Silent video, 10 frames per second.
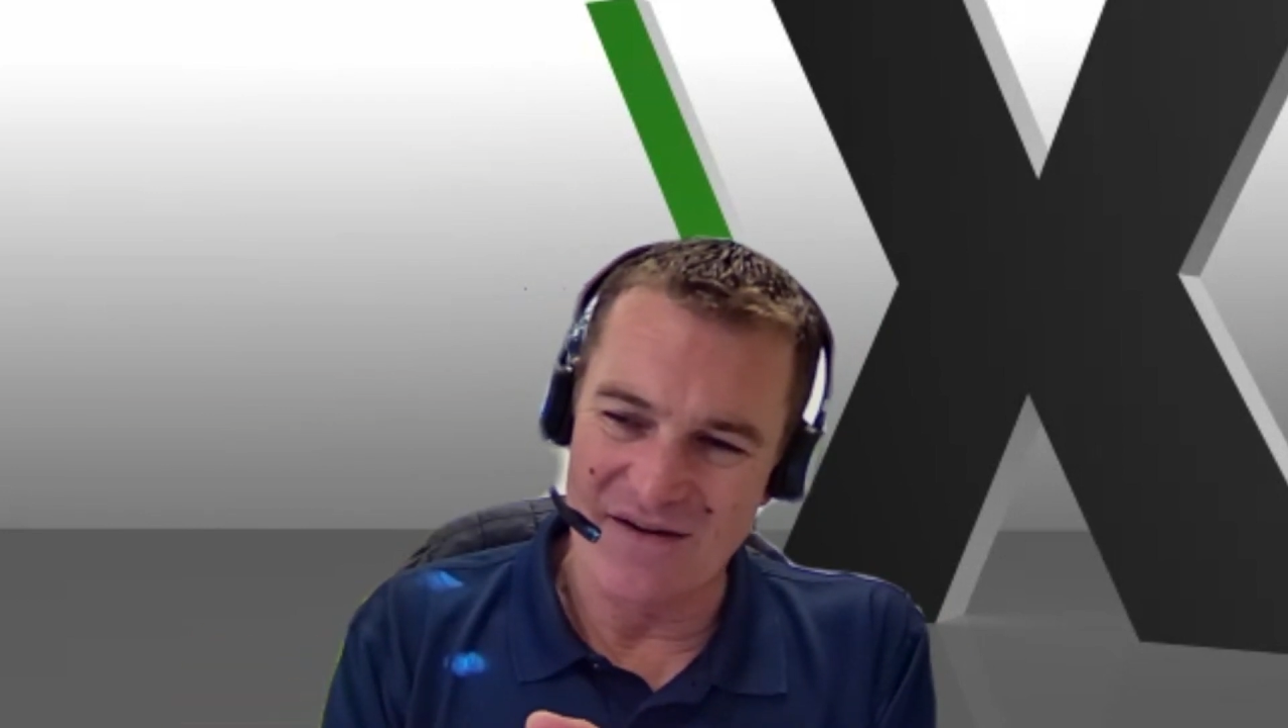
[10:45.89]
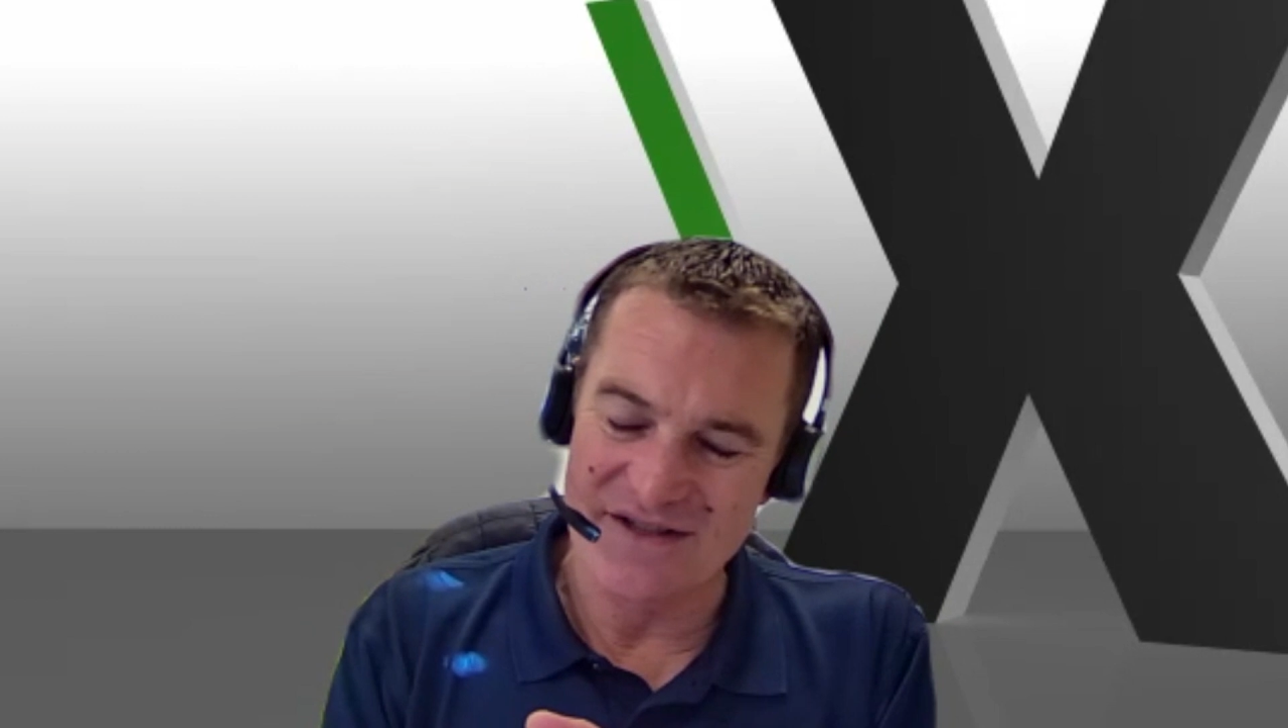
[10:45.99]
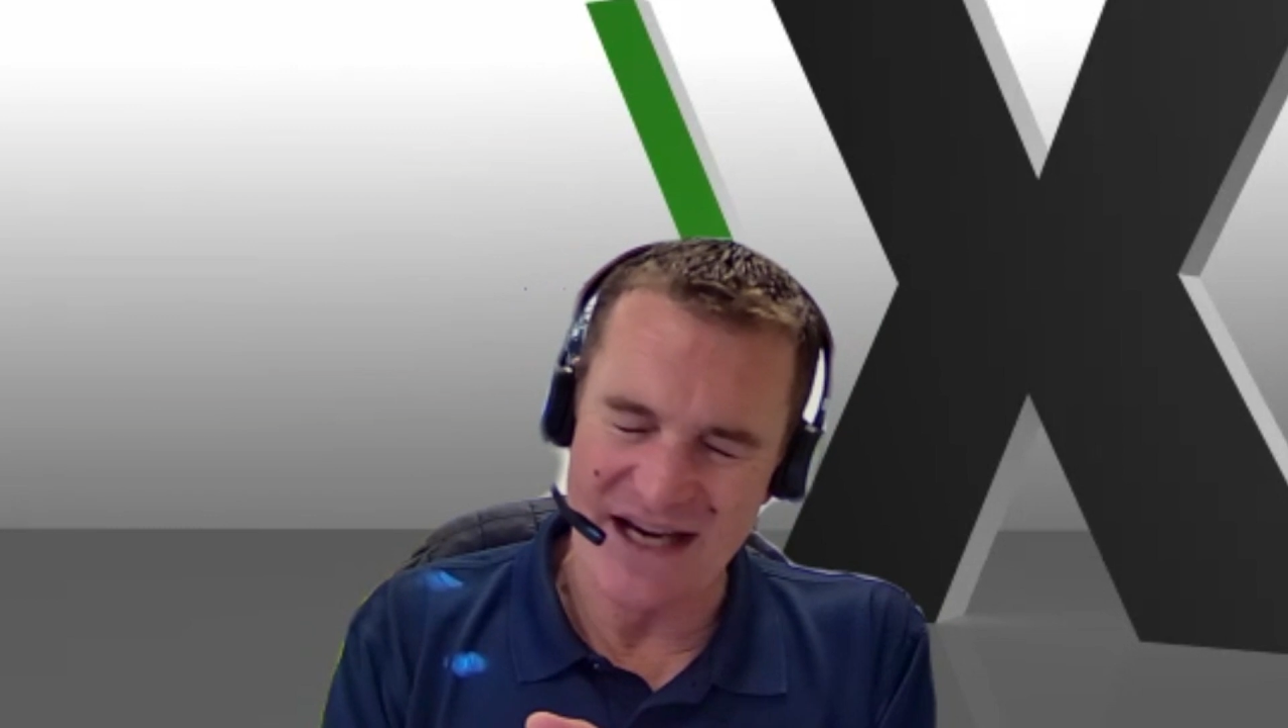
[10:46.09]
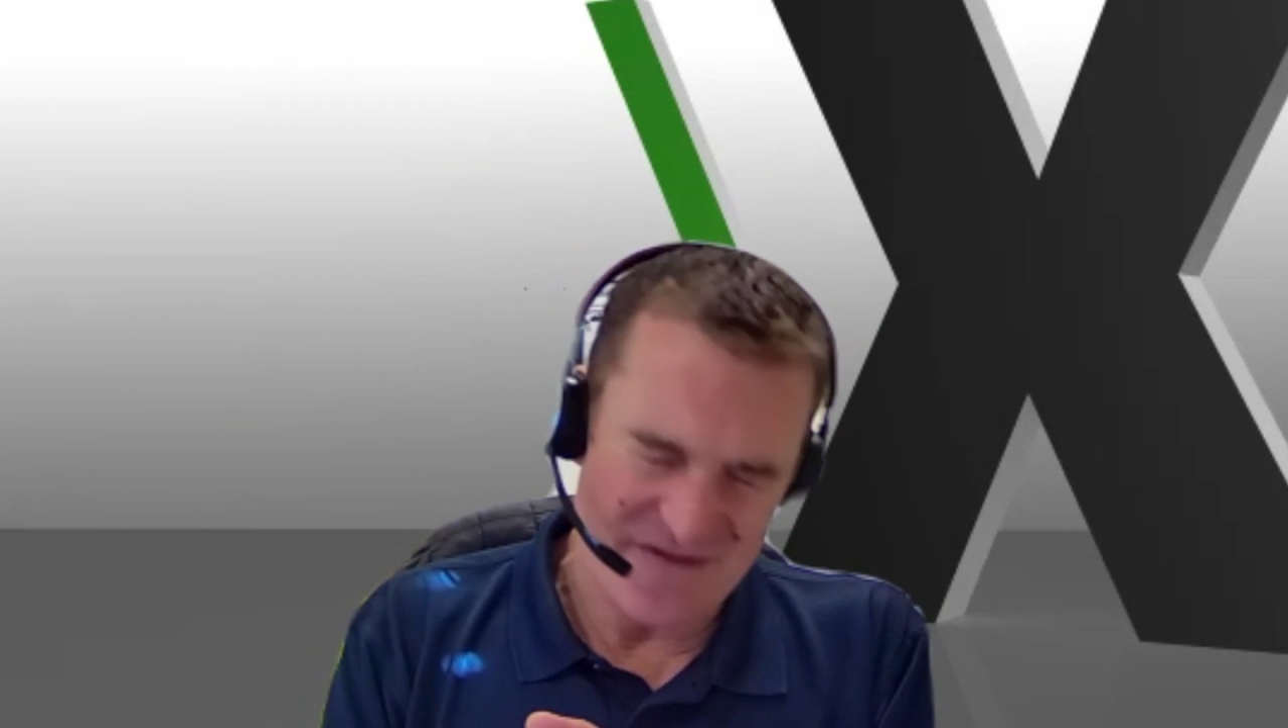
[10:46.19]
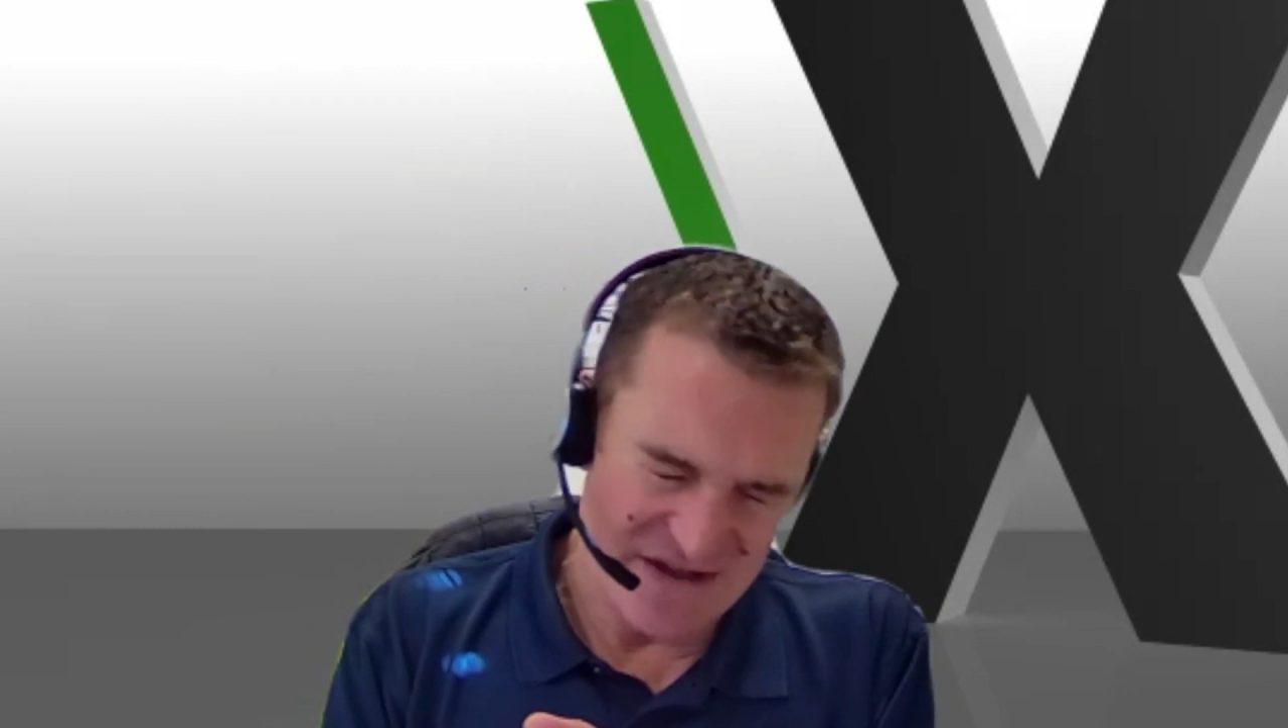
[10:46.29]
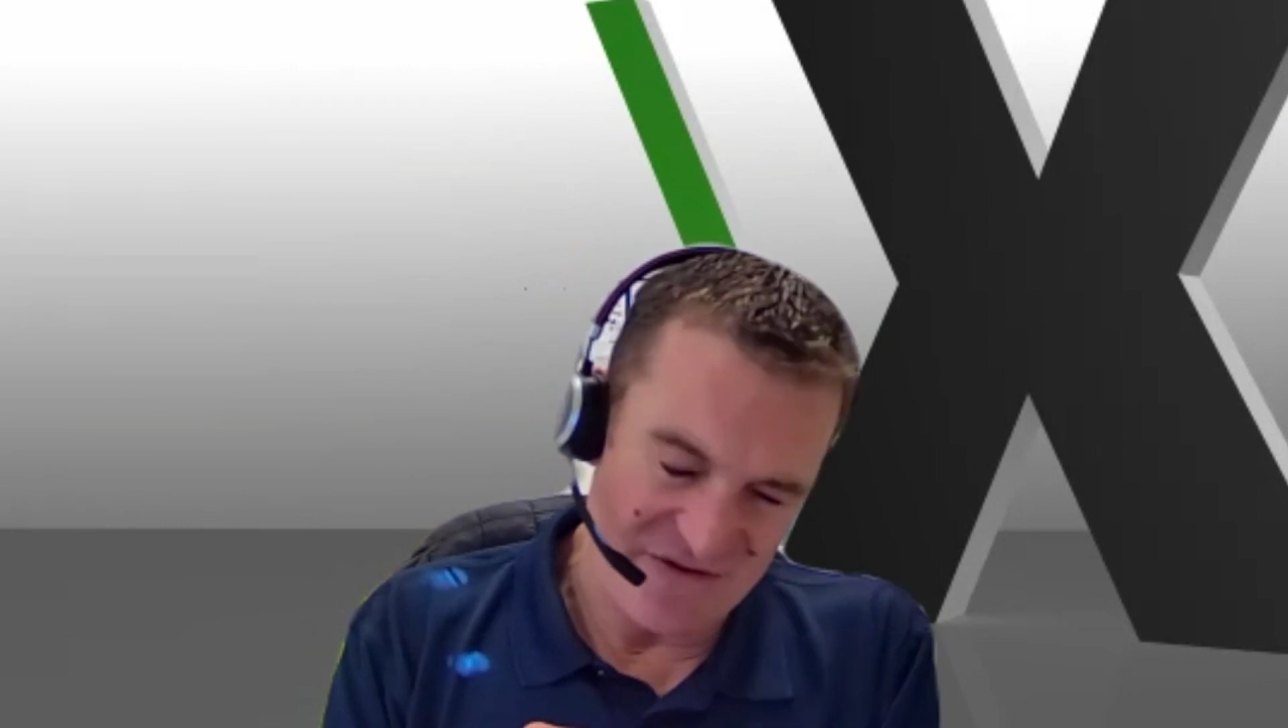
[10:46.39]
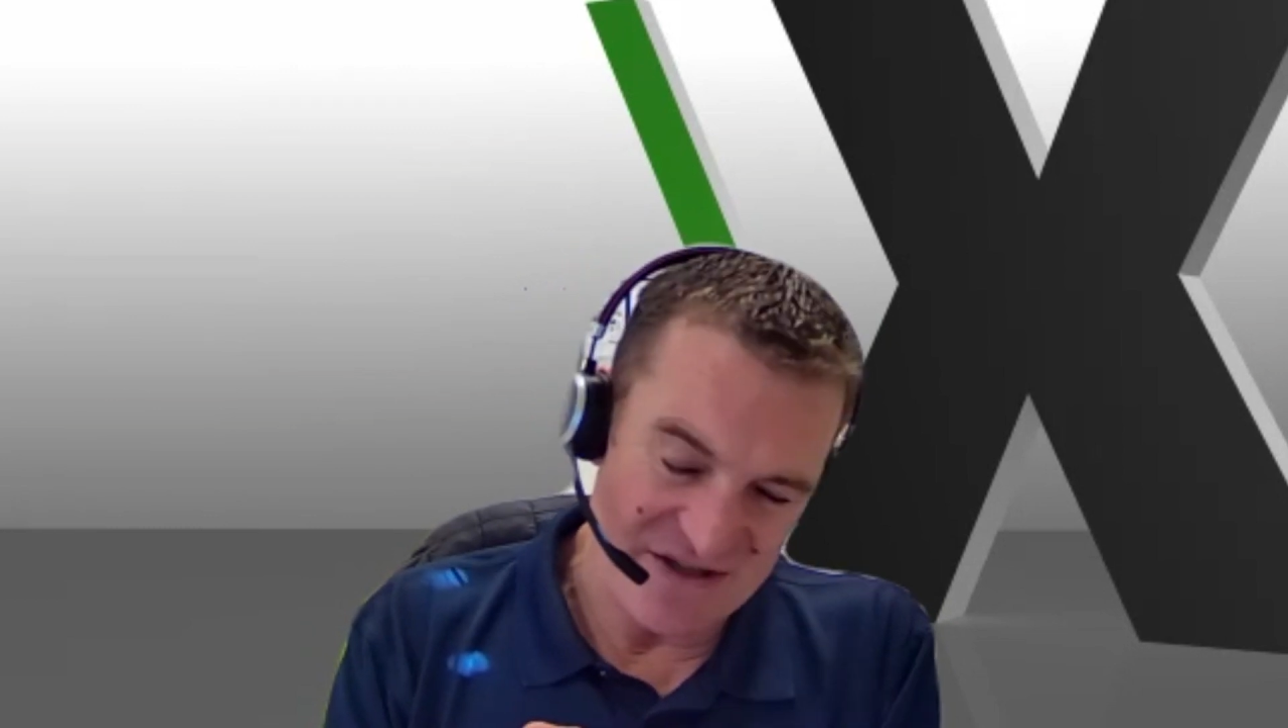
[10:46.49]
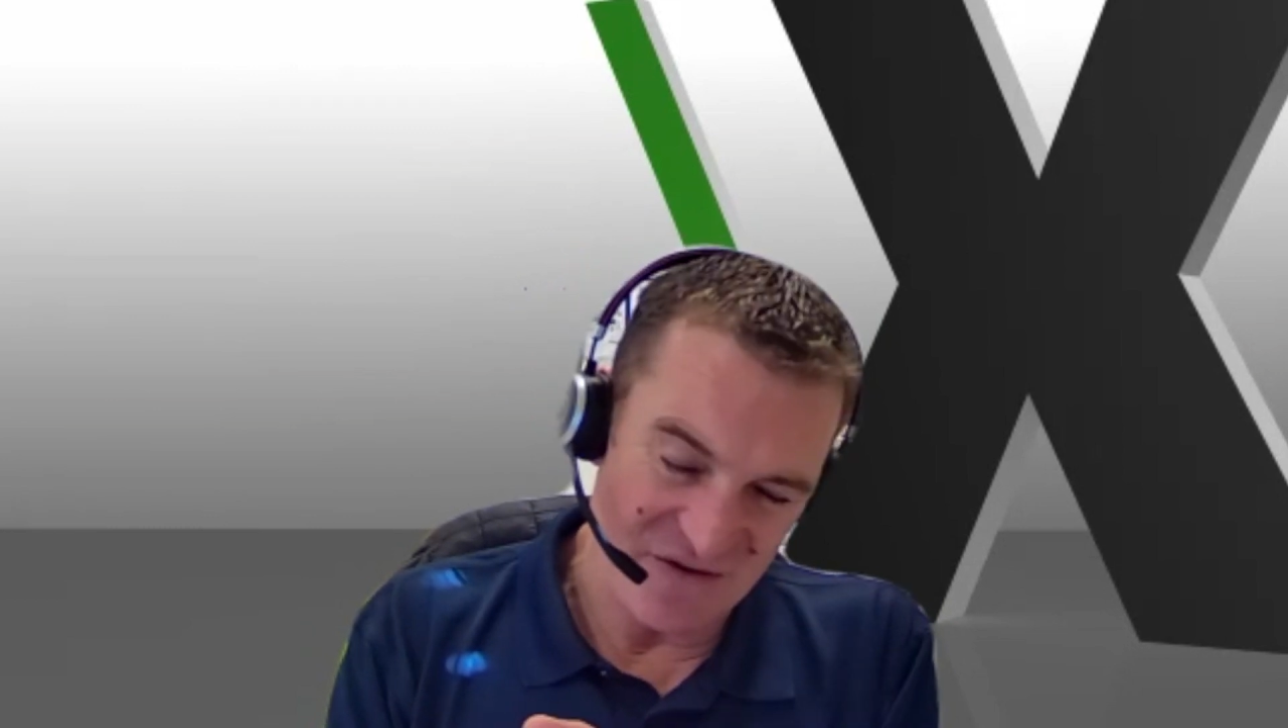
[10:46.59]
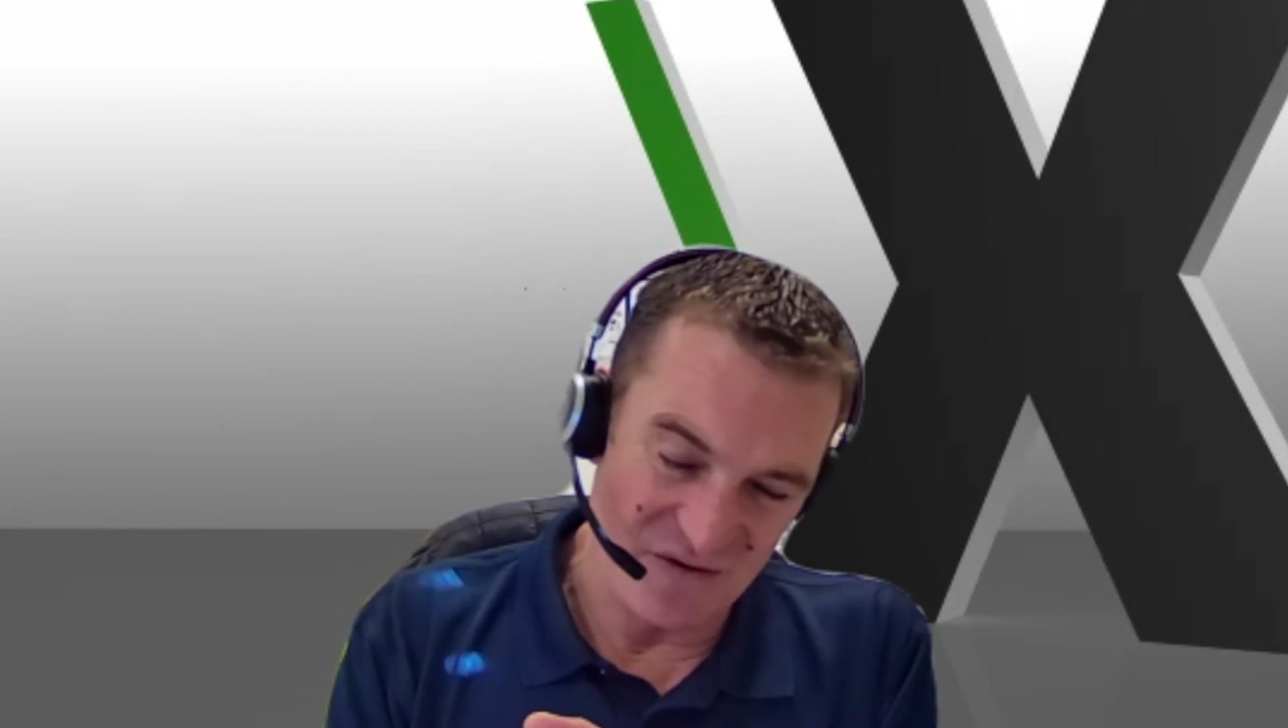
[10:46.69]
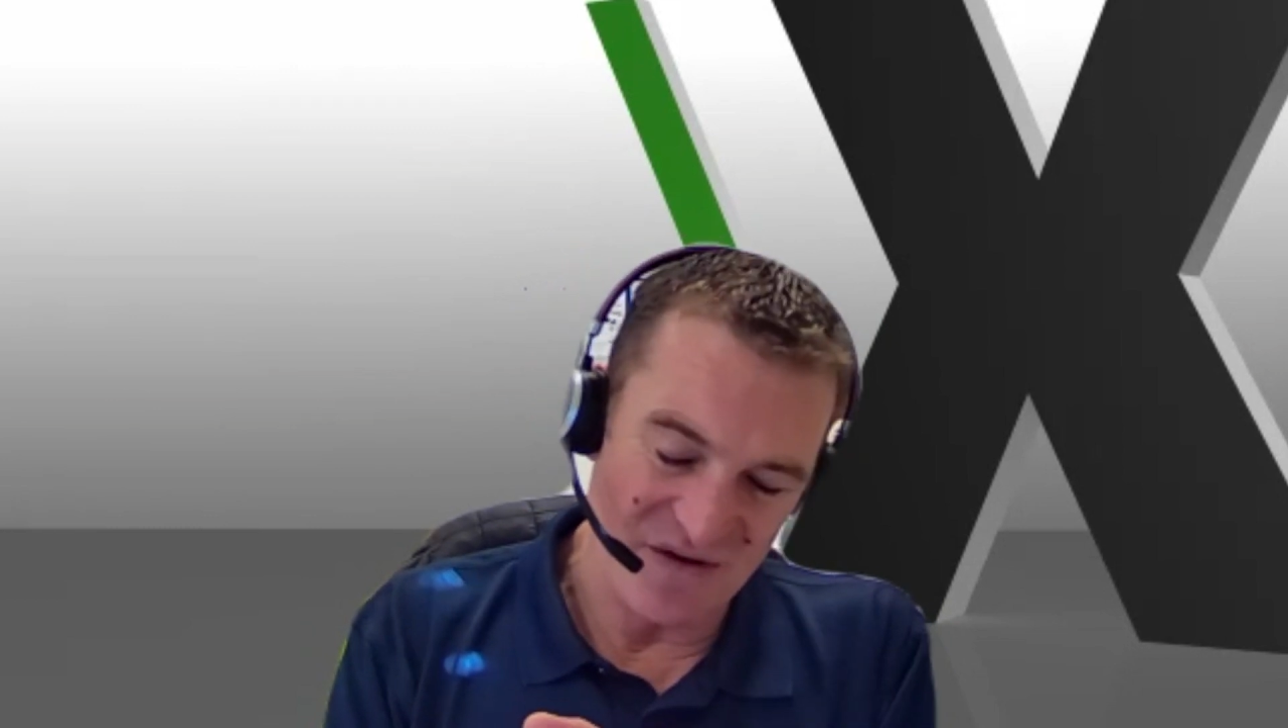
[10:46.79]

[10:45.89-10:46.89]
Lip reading: safety critical,